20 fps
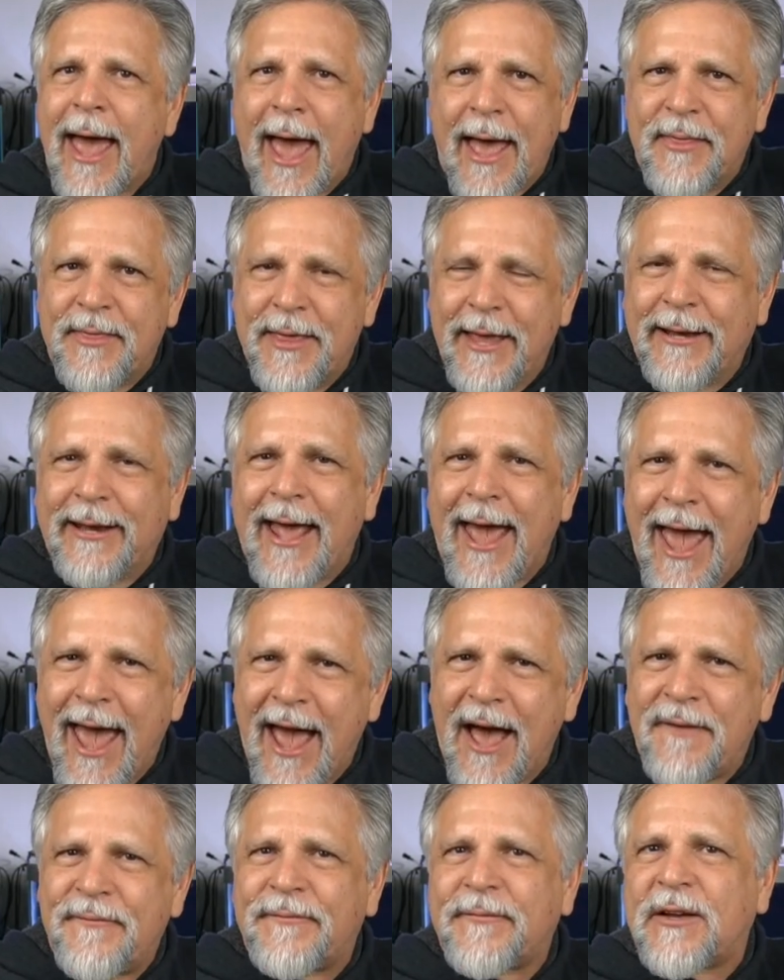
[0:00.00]
Then
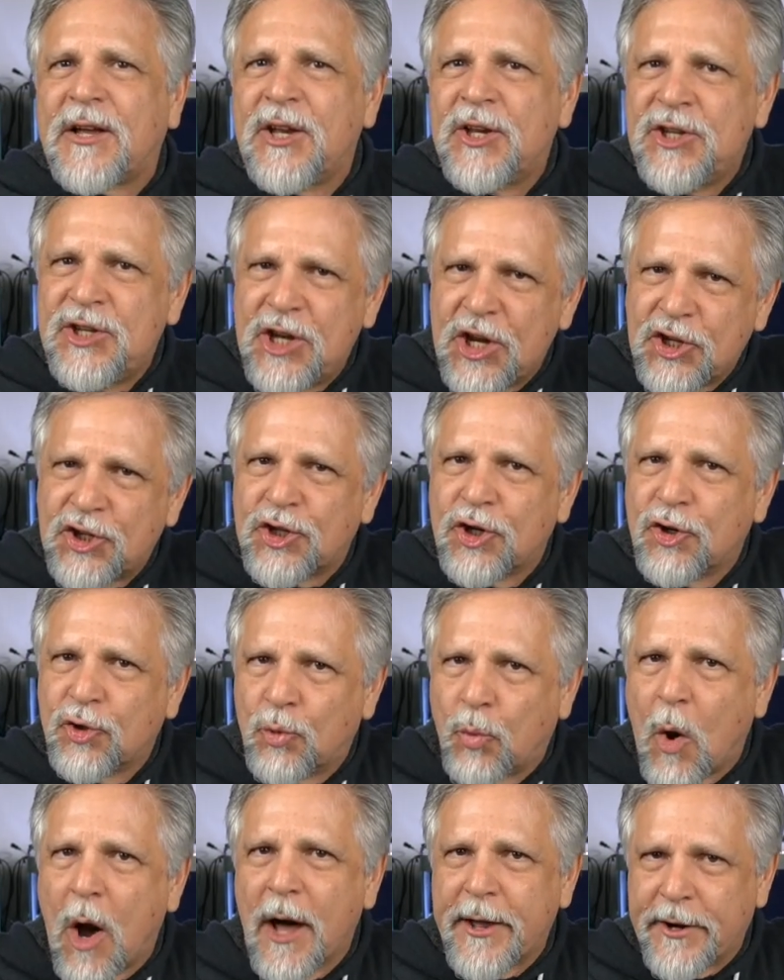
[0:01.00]
half conditioned
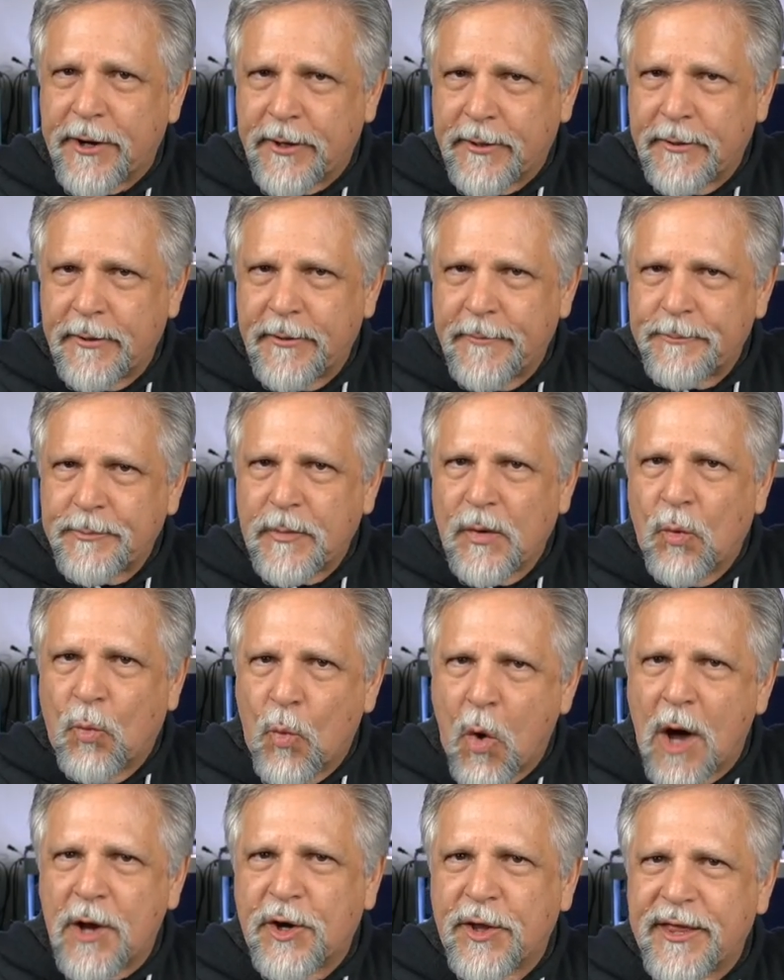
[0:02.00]
water,
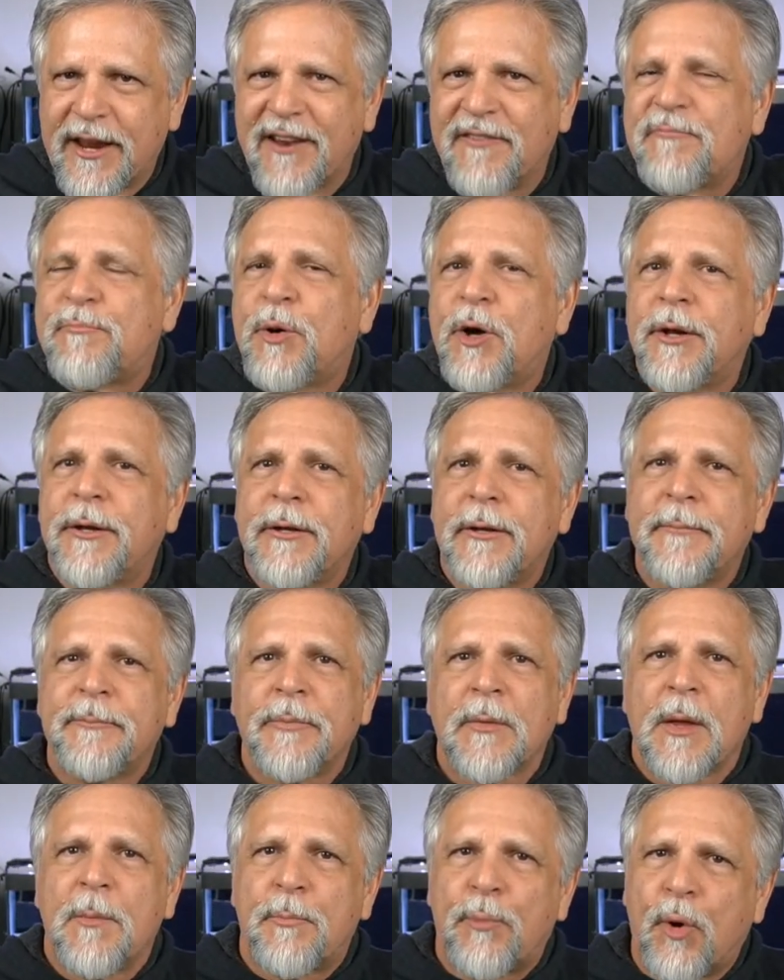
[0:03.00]
water that I've put
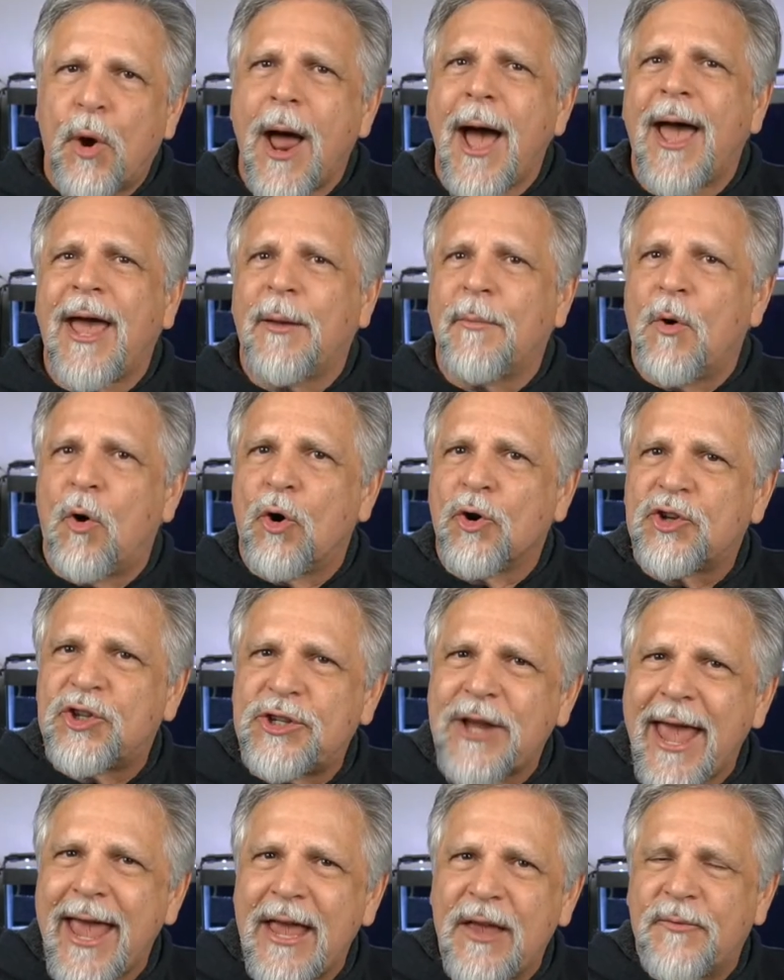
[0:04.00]
prime or
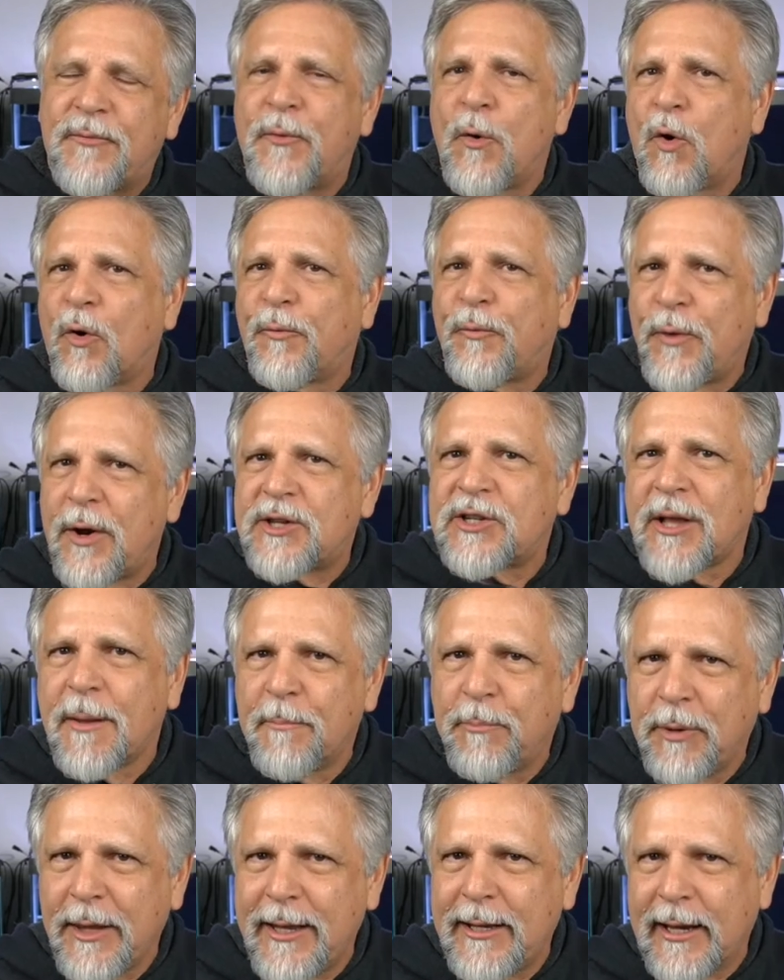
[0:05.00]
safe or Fritz
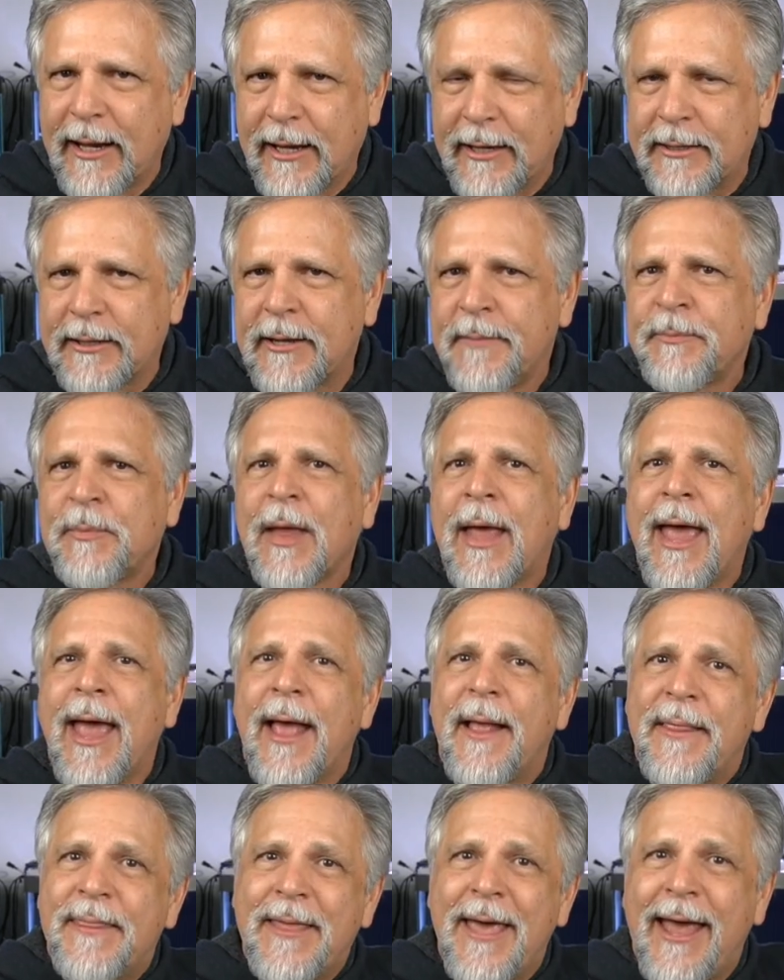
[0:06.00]
complete in it.
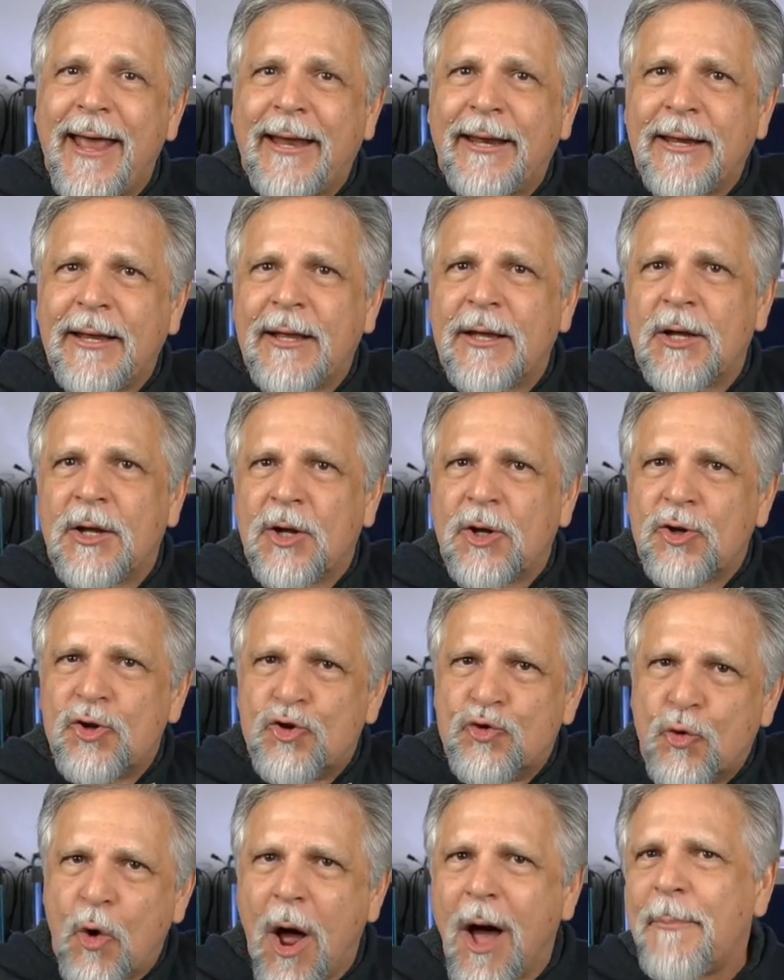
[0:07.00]
Then
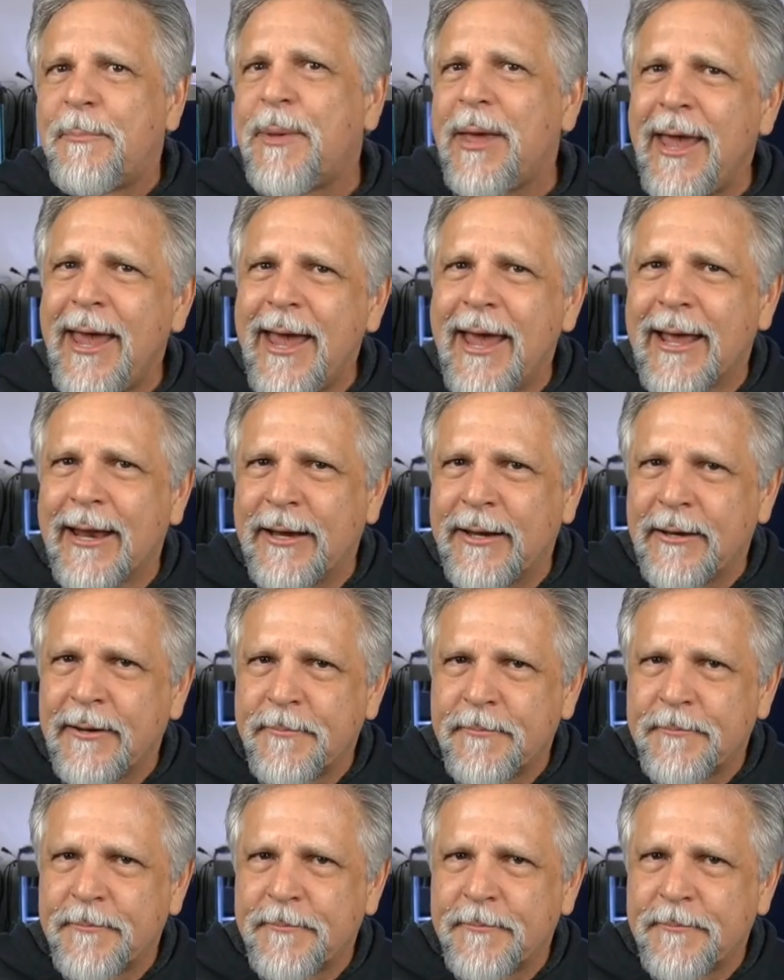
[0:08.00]
drop in